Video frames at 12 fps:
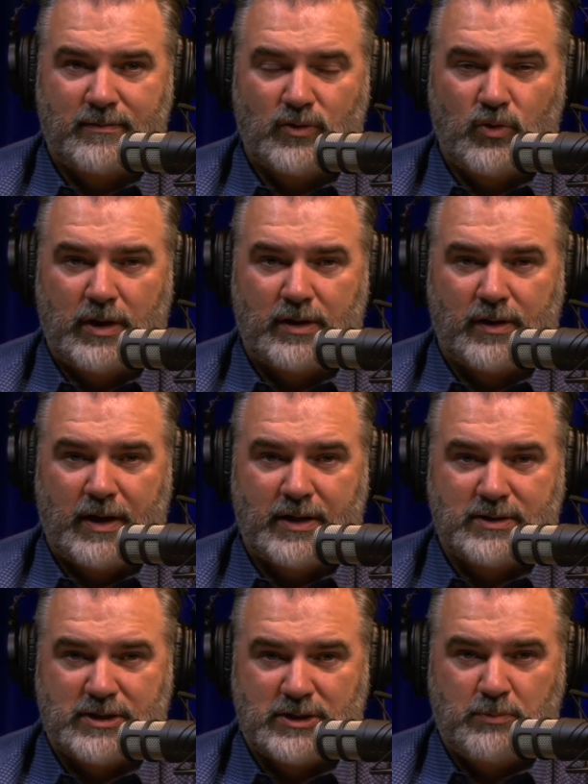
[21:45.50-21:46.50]
created a lot
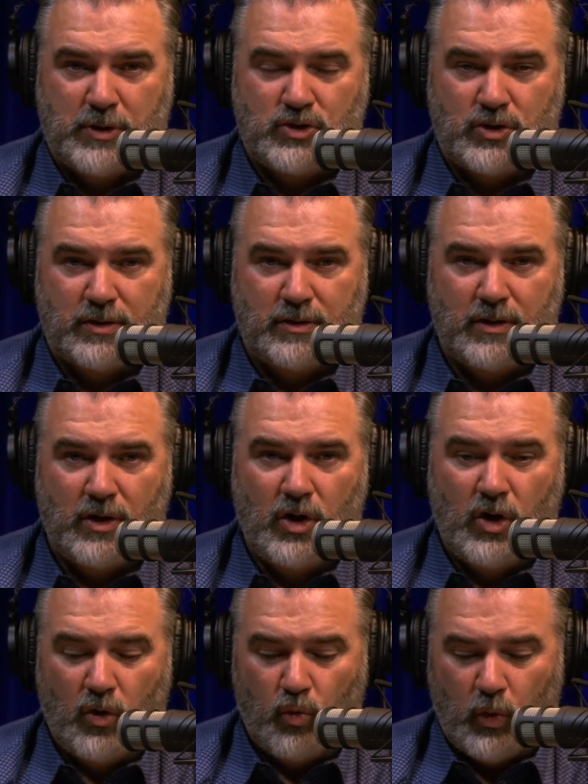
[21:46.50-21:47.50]
of suspicion
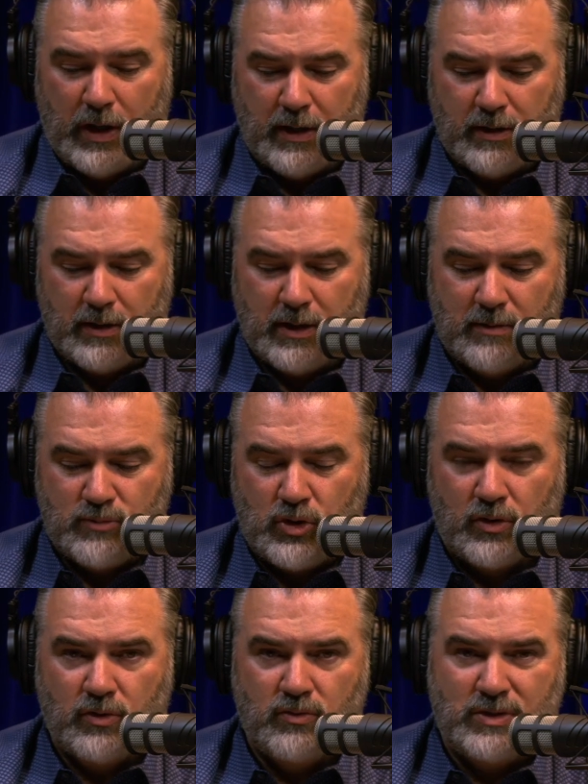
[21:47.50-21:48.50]
when Kim
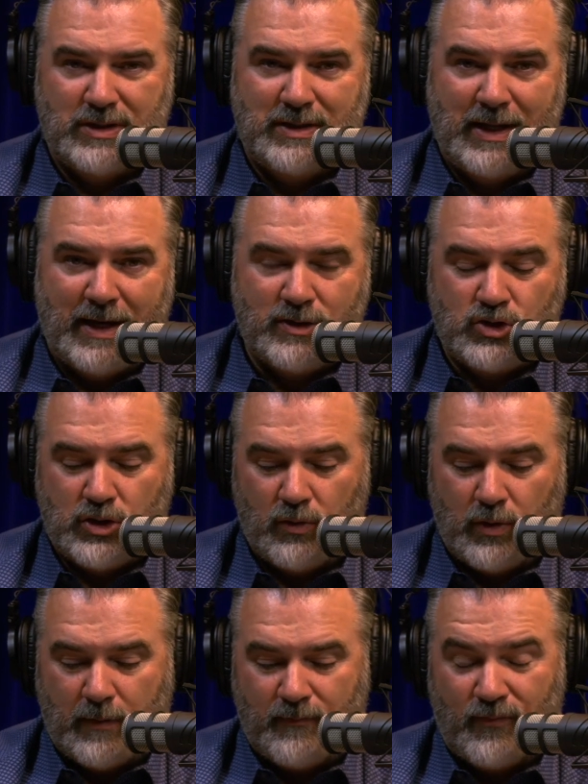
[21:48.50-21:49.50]
Jong-un did not
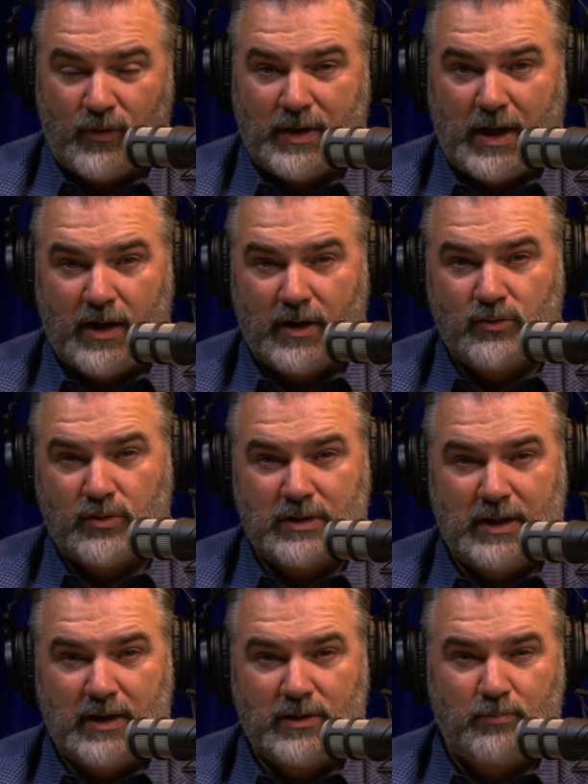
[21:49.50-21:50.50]
show up for the
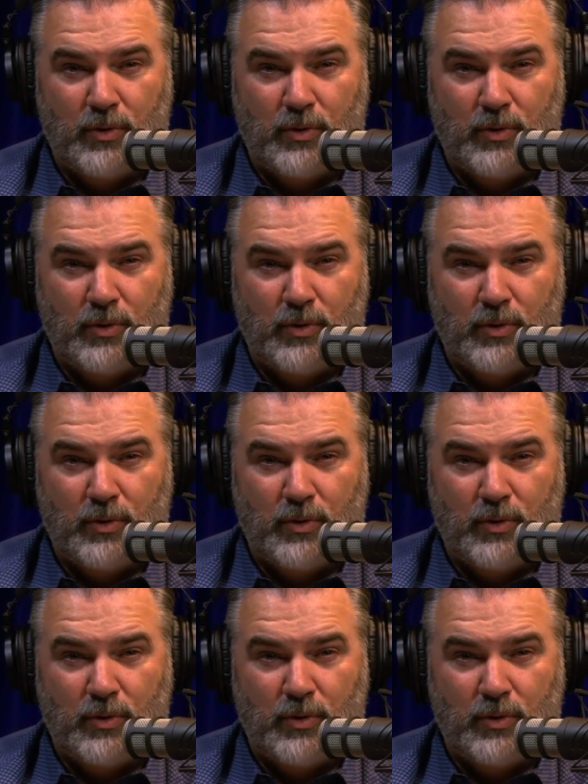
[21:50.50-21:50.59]
108th